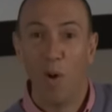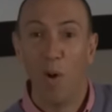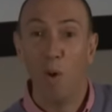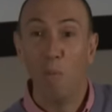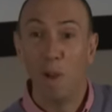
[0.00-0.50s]

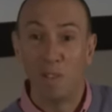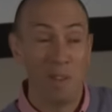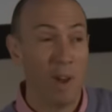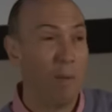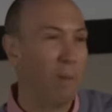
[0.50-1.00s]
Almost
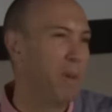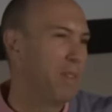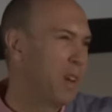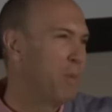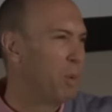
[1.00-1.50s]
no one, but
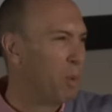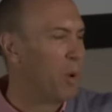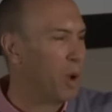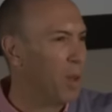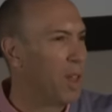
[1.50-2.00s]
some people
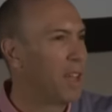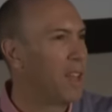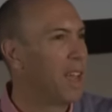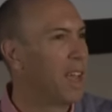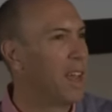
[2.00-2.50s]
will.
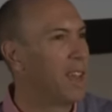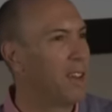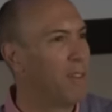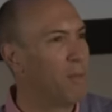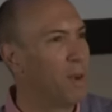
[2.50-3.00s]
And
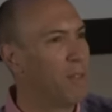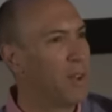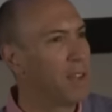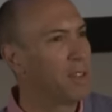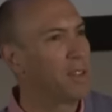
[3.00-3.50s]
you know, one of
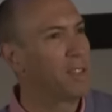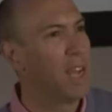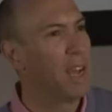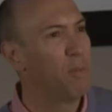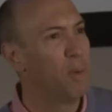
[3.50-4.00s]
our
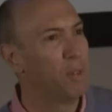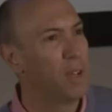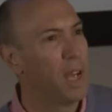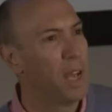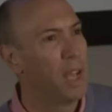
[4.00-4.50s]
staff will
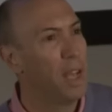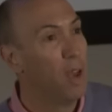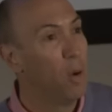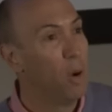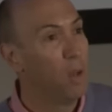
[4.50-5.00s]
say,
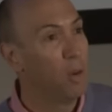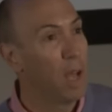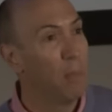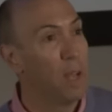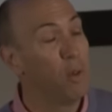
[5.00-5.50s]
well, you'll
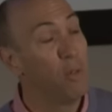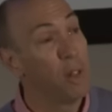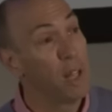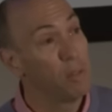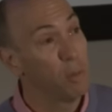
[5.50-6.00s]
come in, you'll
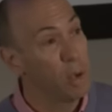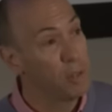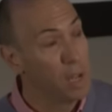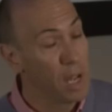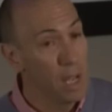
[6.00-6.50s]
fill out some
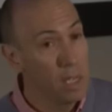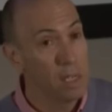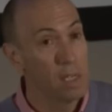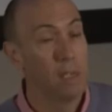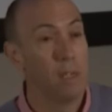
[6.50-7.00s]

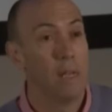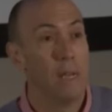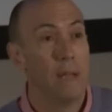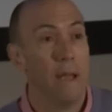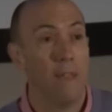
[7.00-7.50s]
questionnaires.
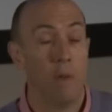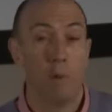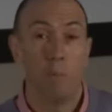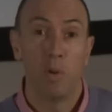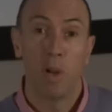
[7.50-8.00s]
And then
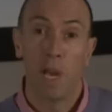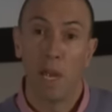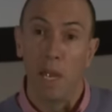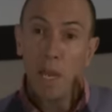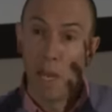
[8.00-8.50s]
we put
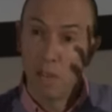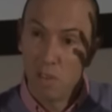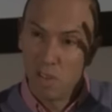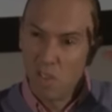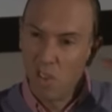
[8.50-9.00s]
a
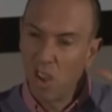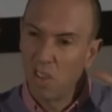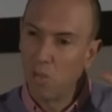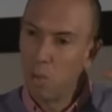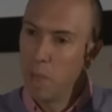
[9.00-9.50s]
sort of like a
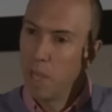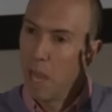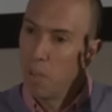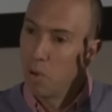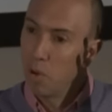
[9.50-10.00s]
swimming
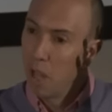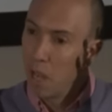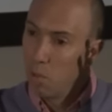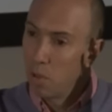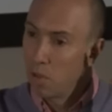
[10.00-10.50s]
cap on your
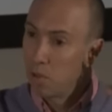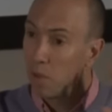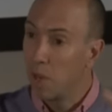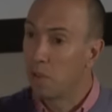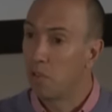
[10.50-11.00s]
head with lots of
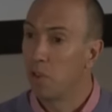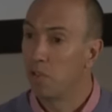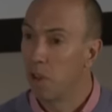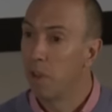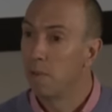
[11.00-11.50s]
electrodes
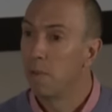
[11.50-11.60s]
on it.